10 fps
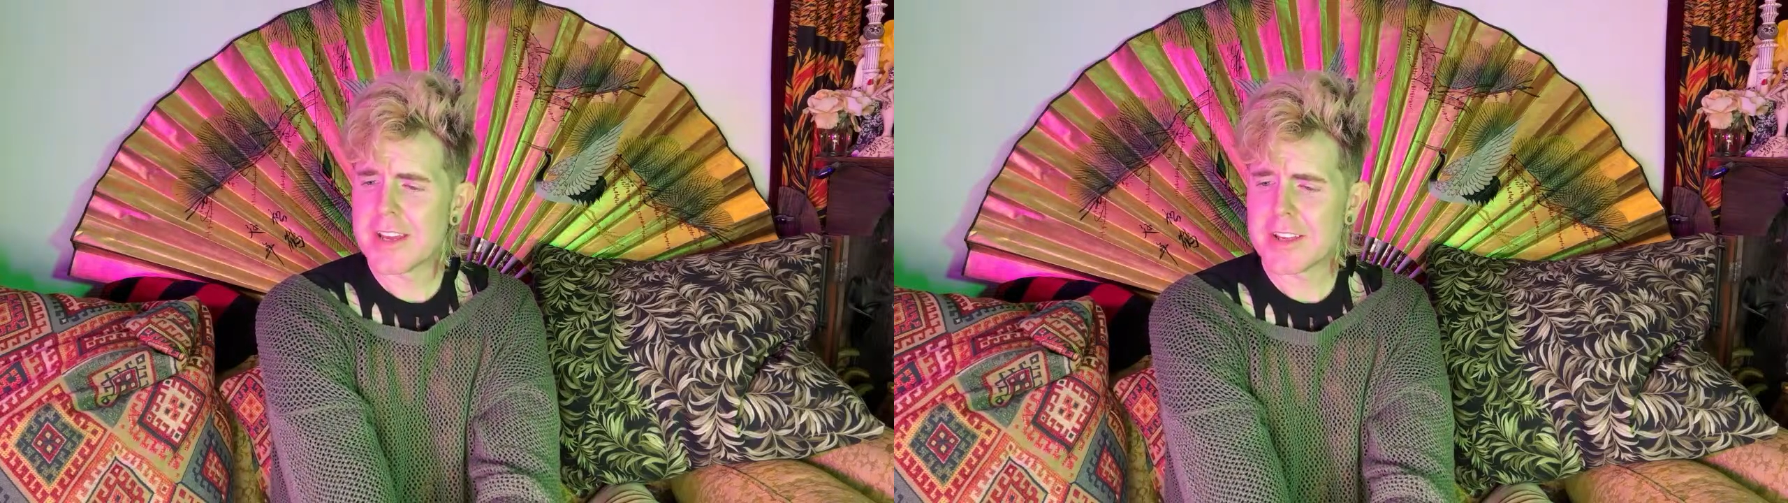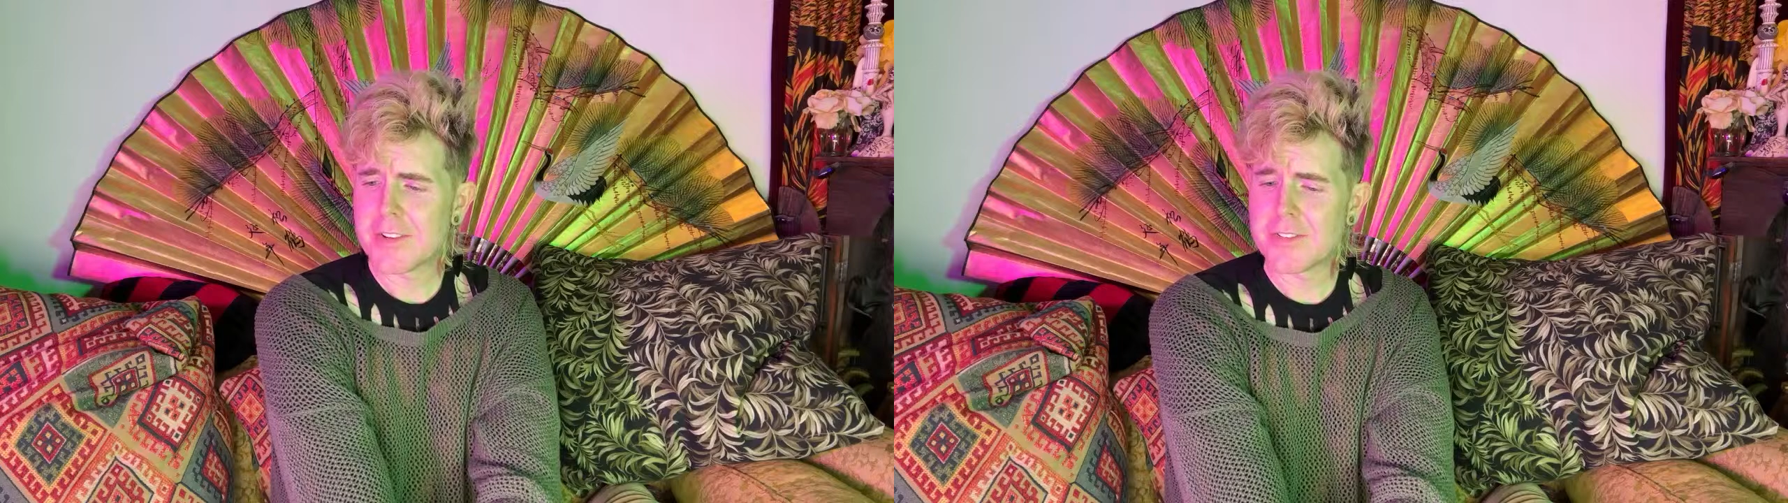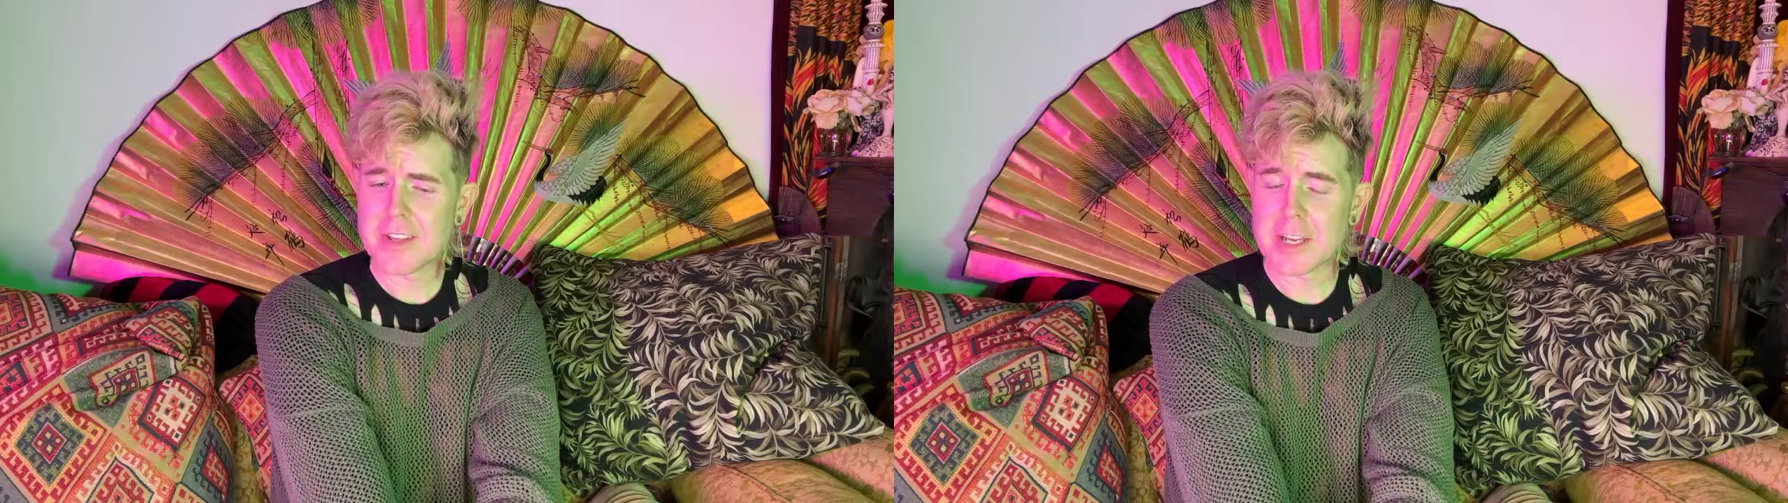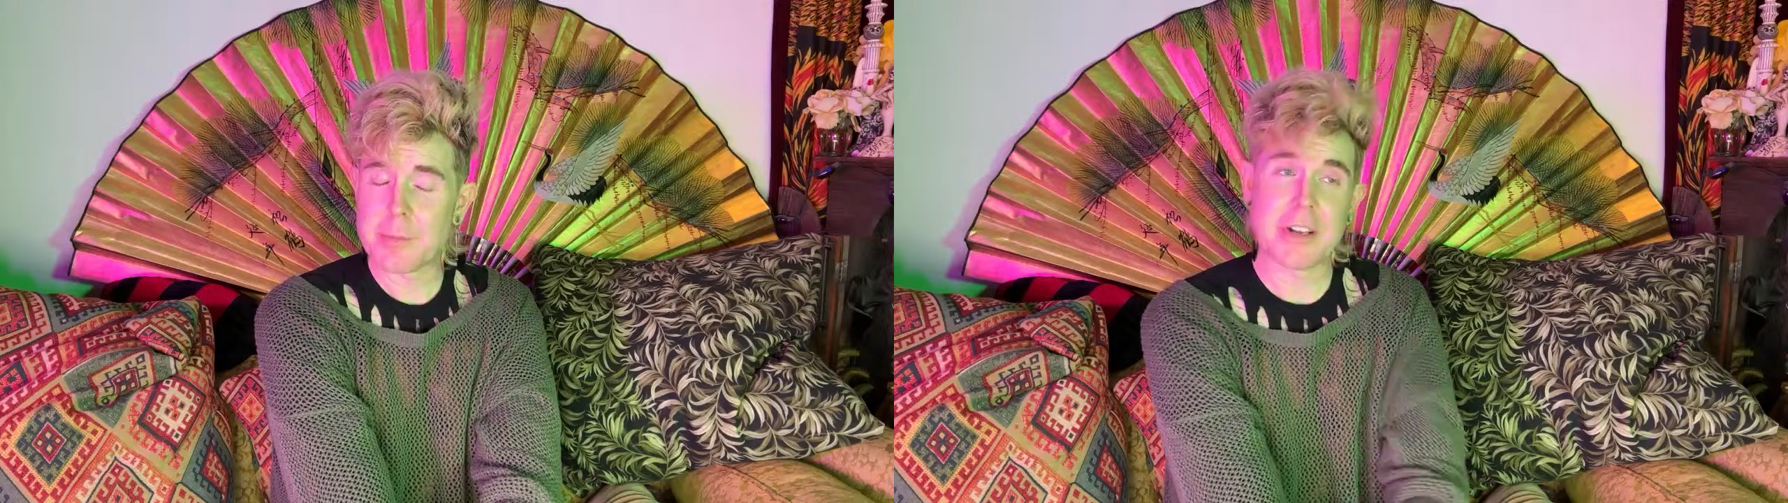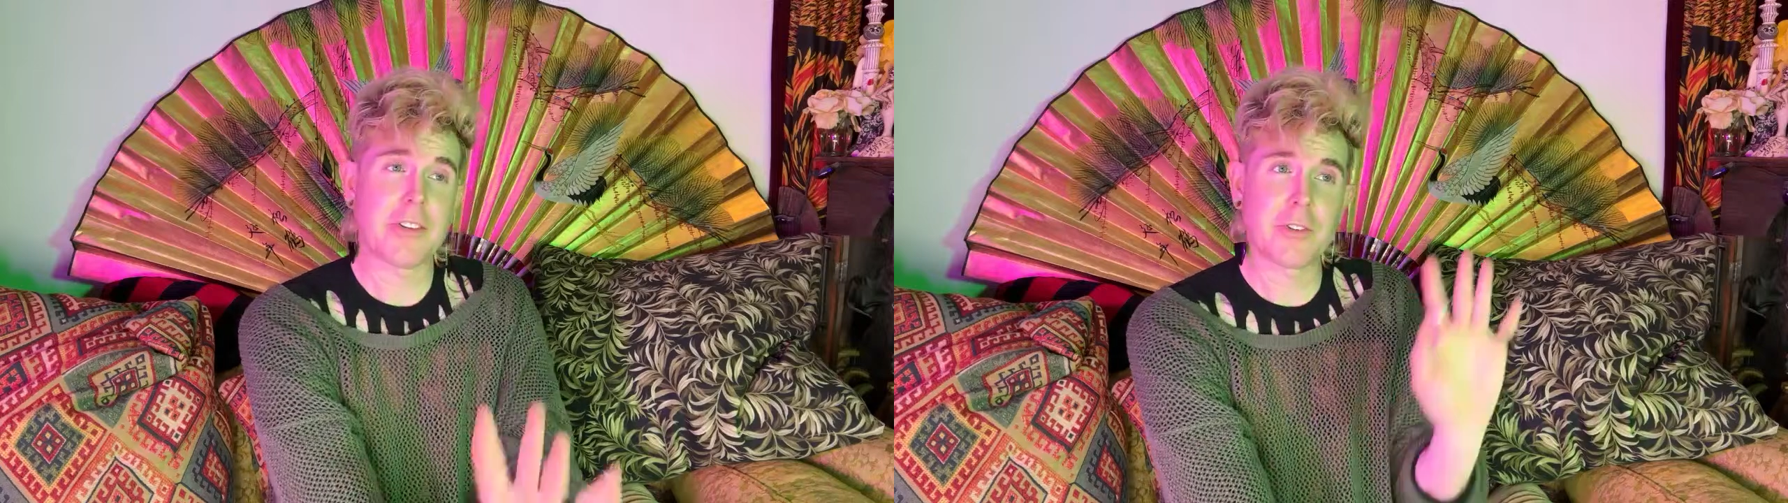is sick,
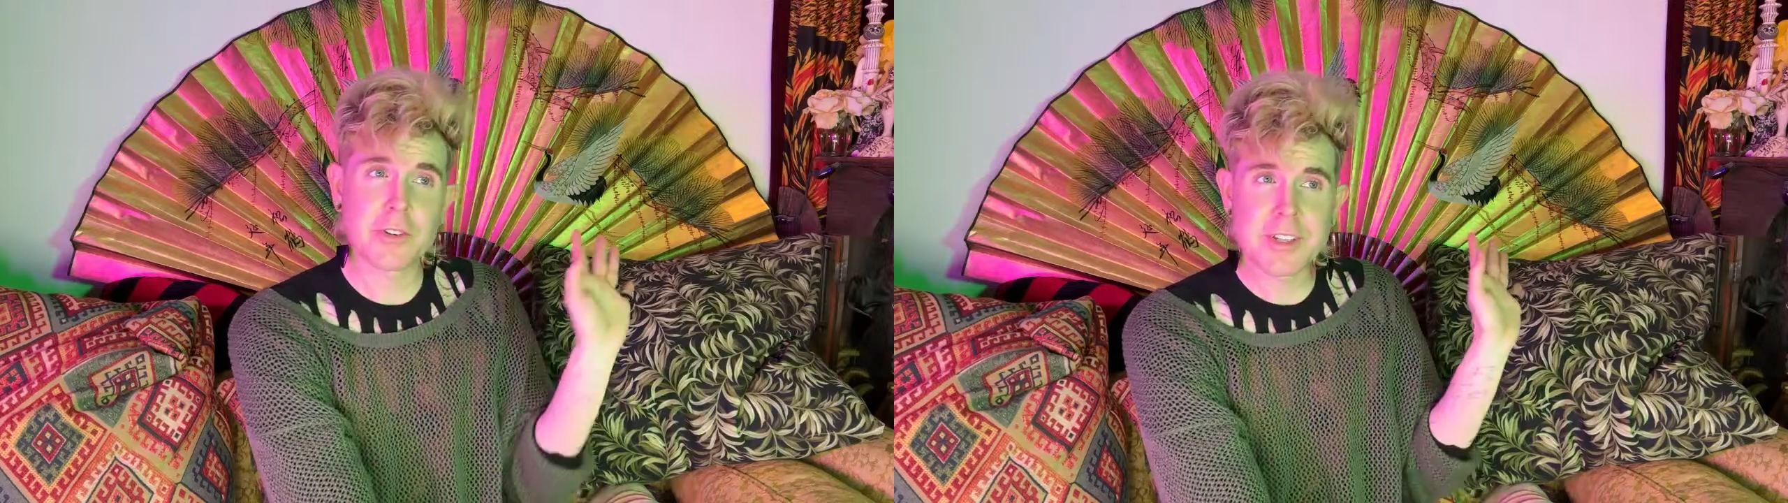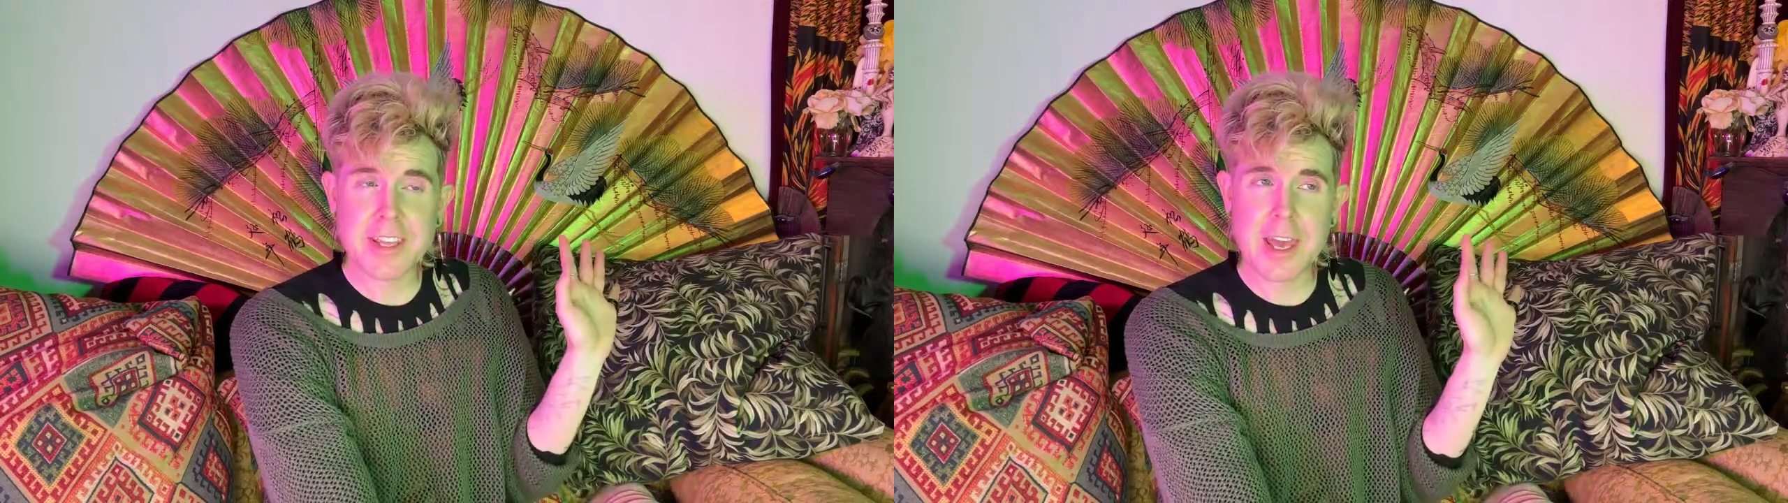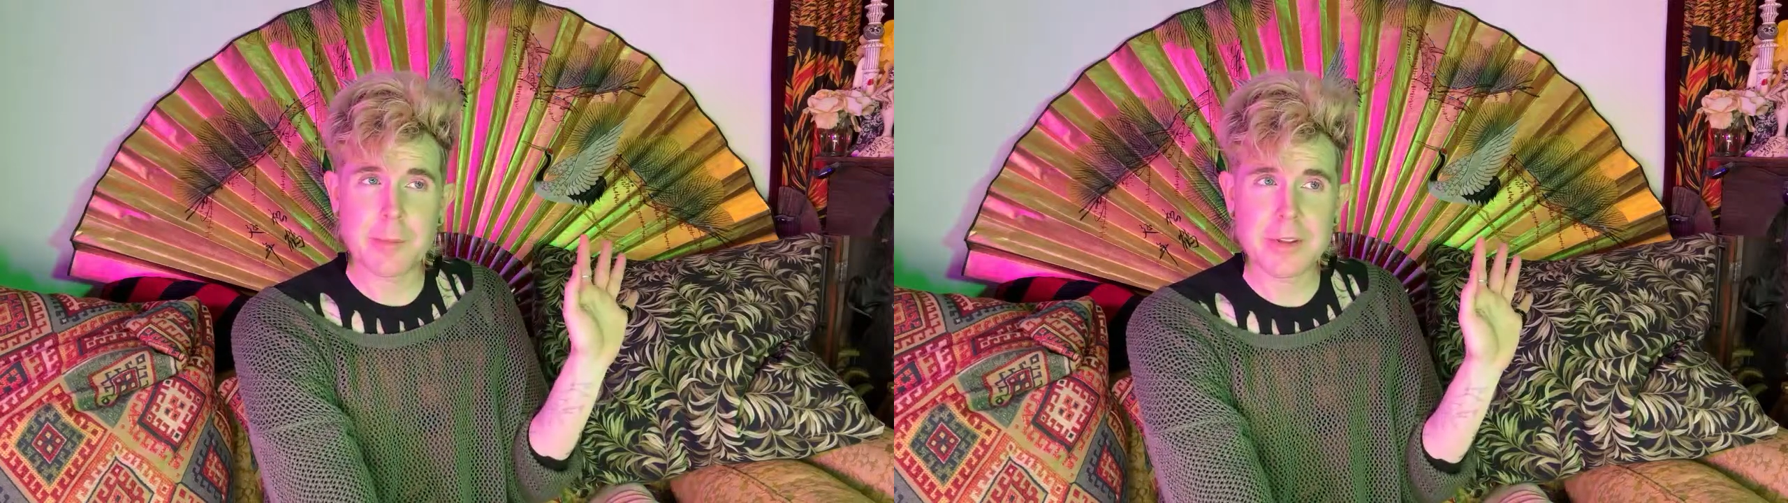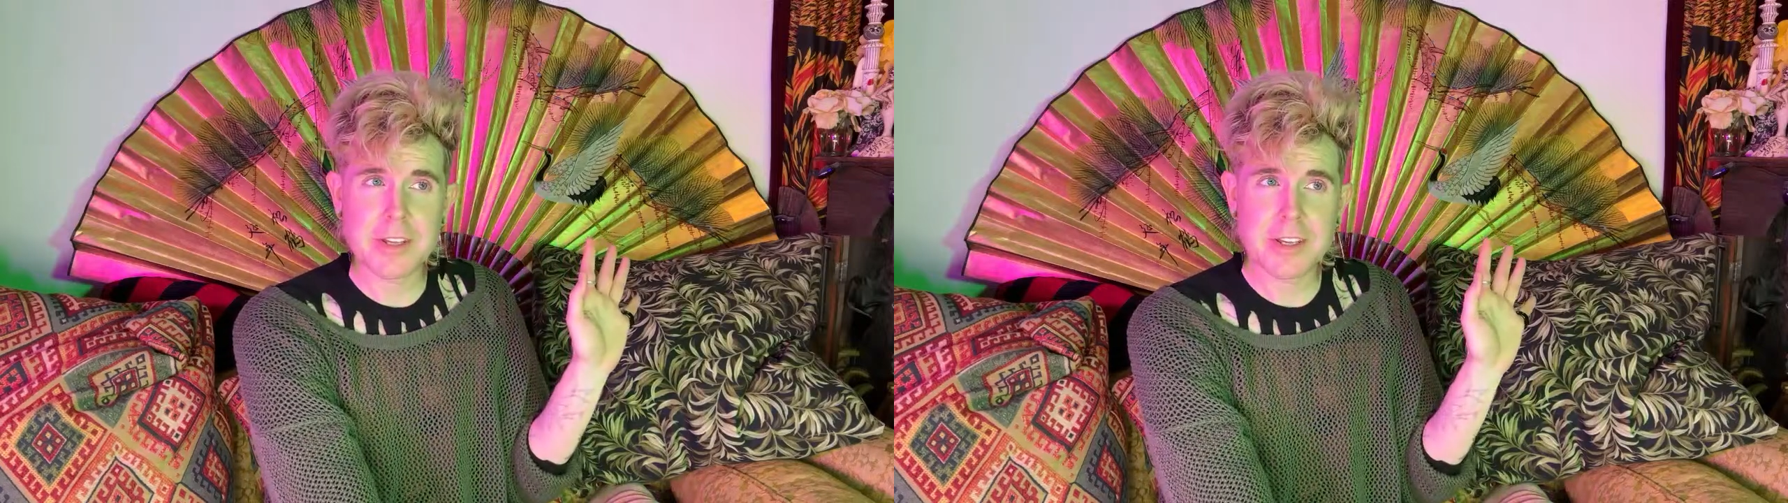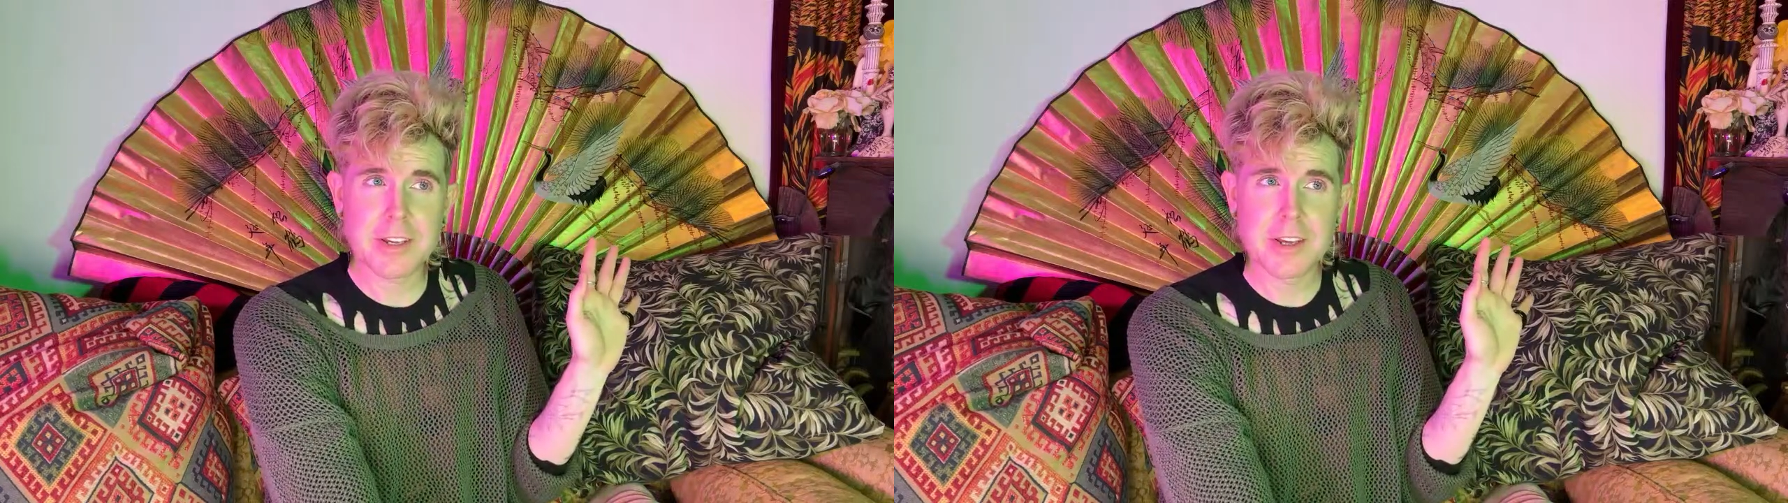but it certainly can't
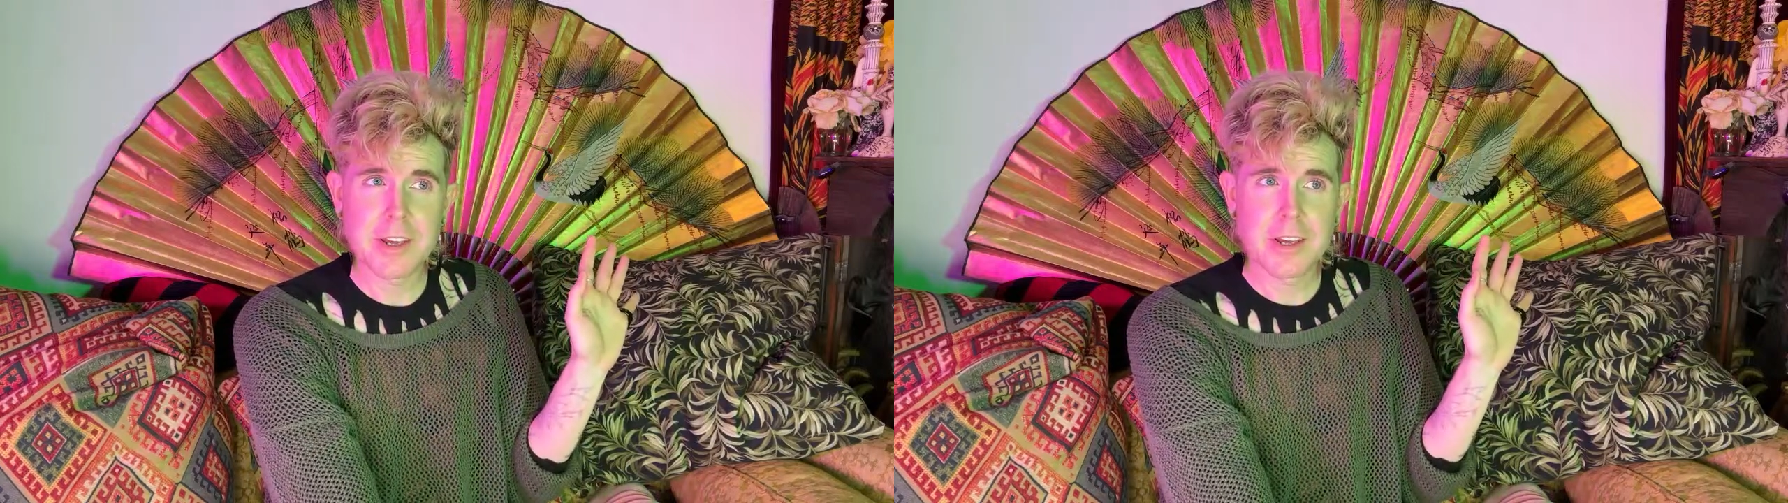be